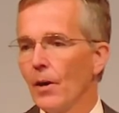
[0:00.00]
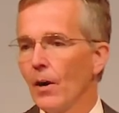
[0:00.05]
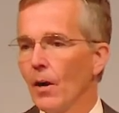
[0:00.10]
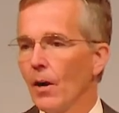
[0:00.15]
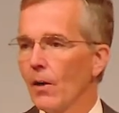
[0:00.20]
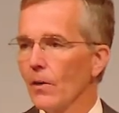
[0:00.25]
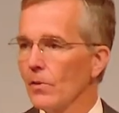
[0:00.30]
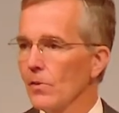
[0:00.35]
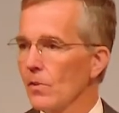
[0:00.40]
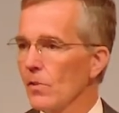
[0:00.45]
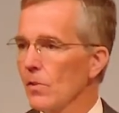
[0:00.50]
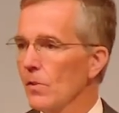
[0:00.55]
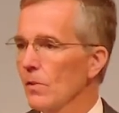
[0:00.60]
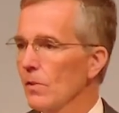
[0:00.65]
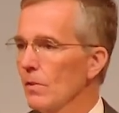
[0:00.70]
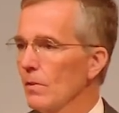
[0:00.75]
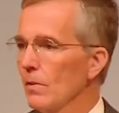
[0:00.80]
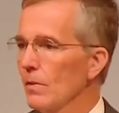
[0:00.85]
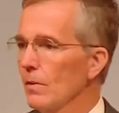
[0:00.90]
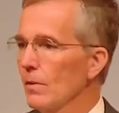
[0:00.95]
their
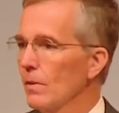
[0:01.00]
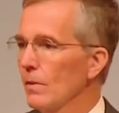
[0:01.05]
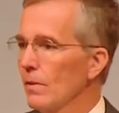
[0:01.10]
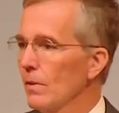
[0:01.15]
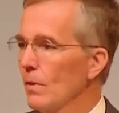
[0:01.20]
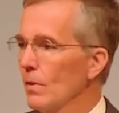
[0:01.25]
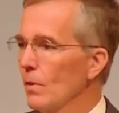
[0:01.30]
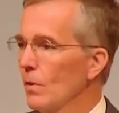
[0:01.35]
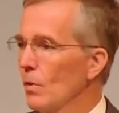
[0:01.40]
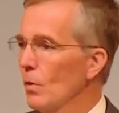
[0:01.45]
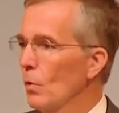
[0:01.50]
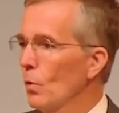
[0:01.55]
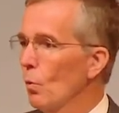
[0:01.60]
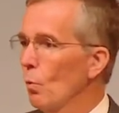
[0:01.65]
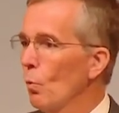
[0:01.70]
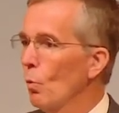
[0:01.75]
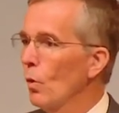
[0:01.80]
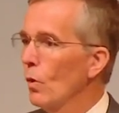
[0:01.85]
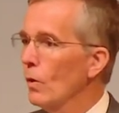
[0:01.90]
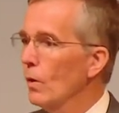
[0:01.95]
hearts
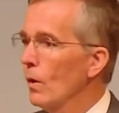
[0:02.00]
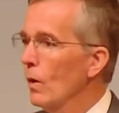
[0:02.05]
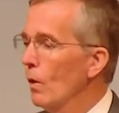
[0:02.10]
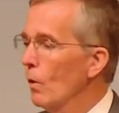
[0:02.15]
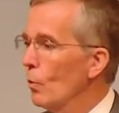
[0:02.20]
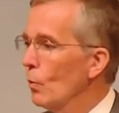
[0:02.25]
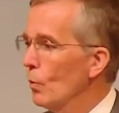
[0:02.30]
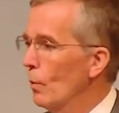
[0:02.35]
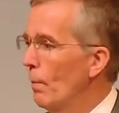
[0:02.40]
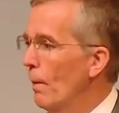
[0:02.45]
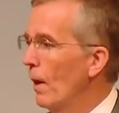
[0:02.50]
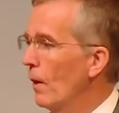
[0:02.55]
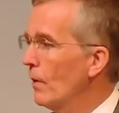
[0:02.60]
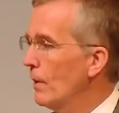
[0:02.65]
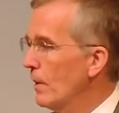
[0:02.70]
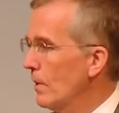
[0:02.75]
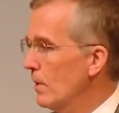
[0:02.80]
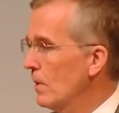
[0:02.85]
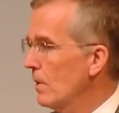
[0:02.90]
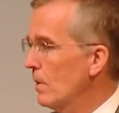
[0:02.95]
were
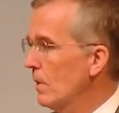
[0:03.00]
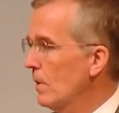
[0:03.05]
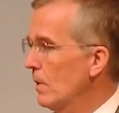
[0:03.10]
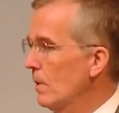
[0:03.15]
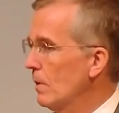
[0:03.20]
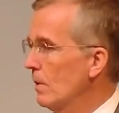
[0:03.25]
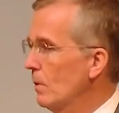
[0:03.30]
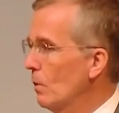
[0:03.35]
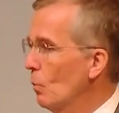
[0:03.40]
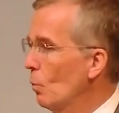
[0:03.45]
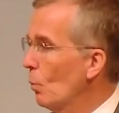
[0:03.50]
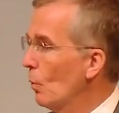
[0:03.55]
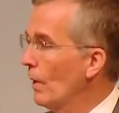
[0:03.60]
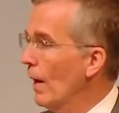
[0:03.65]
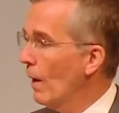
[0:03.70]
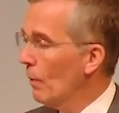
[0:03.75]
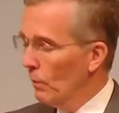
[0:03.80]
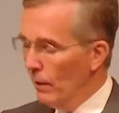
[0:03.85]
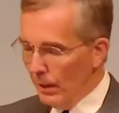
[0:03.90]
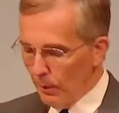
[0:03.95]
rebellious,
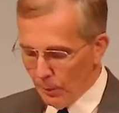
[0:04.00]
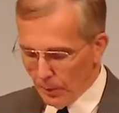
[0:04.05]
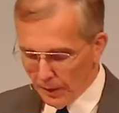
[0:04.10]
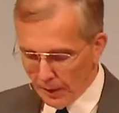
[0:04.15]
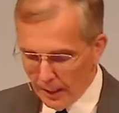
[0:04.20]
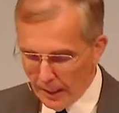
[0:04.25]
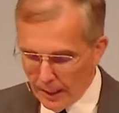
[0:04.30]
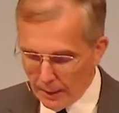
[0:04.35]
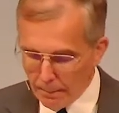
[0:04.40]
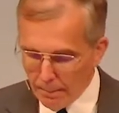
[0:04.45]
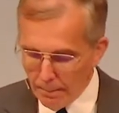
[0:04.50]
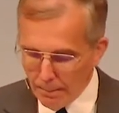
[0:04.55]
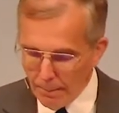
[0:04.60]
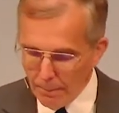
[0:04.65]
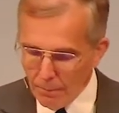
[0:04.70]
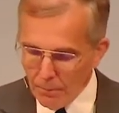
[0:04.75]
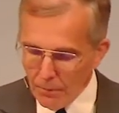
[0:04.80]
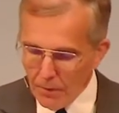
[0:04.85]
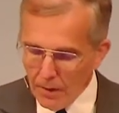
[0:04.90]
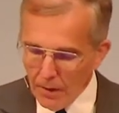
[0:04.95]
were not right with God.
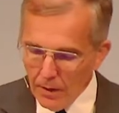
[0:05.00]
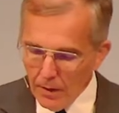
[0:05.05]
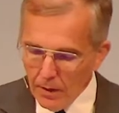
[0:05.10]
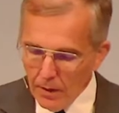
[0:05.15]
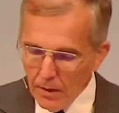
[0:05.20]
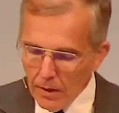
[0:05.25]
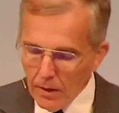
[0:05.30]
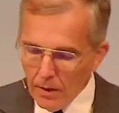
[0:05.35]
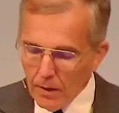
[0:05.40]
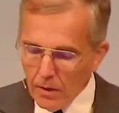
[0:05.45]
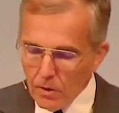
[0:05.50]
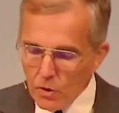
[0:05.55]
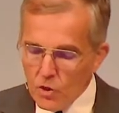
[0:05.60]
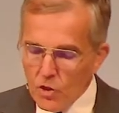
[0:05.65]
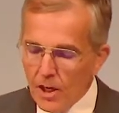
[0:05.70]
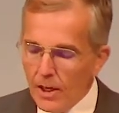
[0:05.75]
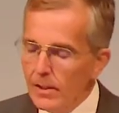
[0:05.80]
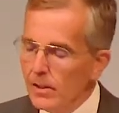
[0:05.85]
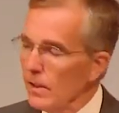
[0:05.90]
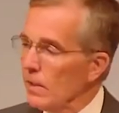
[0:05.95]

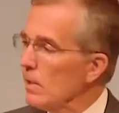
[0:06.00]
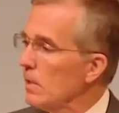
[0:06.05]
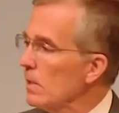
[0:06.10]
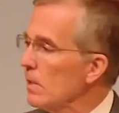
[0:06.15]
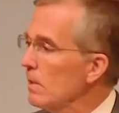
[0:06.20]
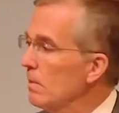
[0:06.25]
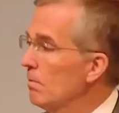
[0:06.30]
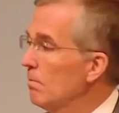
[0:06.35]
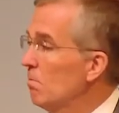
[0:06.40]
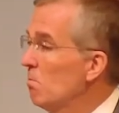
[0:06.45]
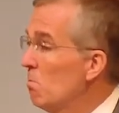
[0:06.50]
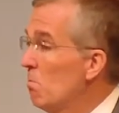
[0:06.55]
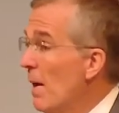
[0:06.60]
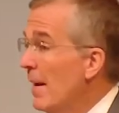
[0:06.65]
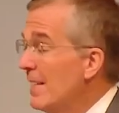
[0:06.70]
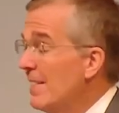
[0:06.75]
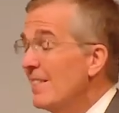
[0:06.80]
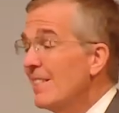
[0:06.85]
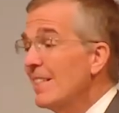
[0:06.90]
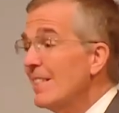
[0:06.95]
Jesus
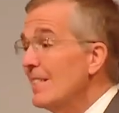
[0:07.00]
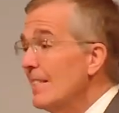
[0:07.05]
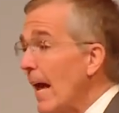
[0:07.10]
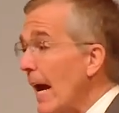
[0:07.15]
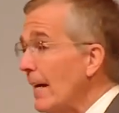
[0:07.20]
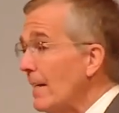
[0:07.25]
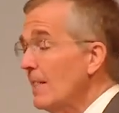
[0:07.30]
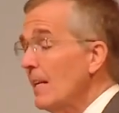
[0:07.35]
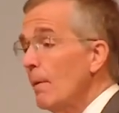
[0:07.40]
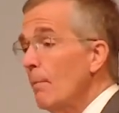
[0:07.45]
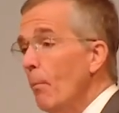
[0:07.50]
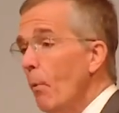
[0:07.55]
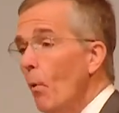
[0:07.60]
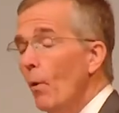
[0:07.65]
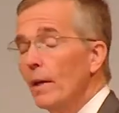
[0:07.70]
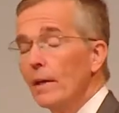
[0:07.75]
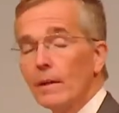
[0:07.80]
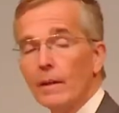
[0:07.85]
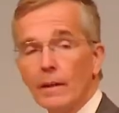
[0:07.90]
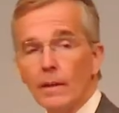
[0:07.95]
makes this exact same
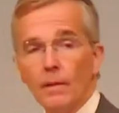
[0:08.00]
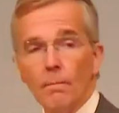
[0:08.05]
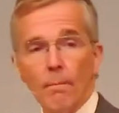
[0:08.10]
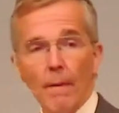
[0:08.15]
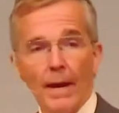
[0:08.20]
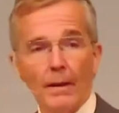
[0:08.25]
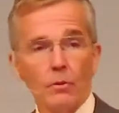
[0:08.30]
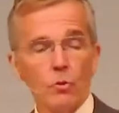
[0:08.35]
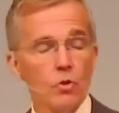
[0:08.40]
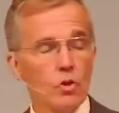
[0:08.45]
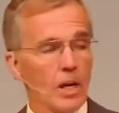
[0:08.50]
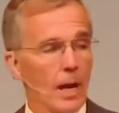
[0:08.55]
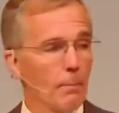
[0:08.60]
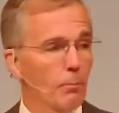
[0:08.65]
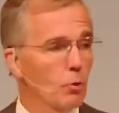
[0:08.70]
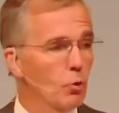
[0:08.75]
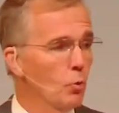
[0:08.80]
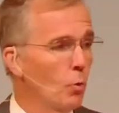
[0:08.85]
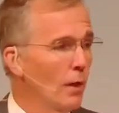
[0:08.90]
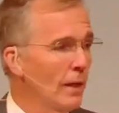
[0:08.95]
point in Matthew
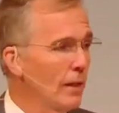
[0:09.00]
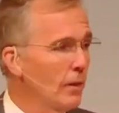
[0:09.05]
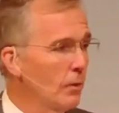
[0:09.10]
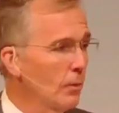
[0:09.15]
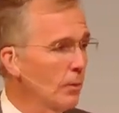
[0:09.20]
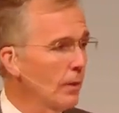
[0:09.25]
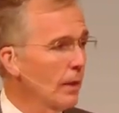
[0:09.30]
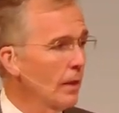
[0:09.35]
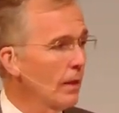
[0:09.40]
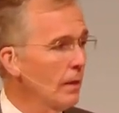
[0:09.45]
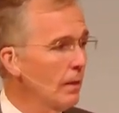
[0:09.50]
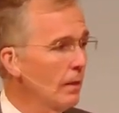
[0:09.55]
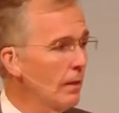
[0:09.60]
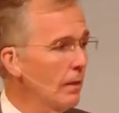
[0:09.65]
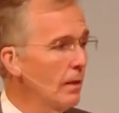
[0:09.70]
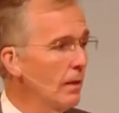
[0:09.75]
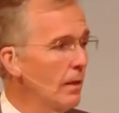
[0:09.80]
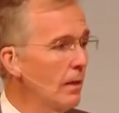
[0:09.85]
chapter 23.